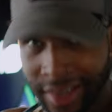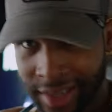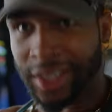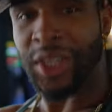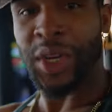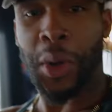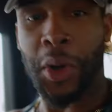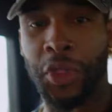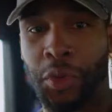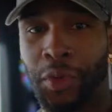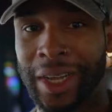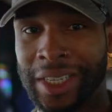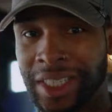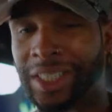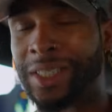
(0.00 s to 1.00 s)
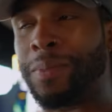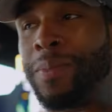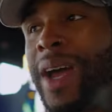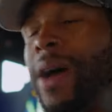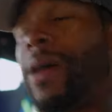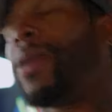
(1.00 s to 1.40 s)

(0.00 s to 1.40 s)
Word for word: You know what the rest is about.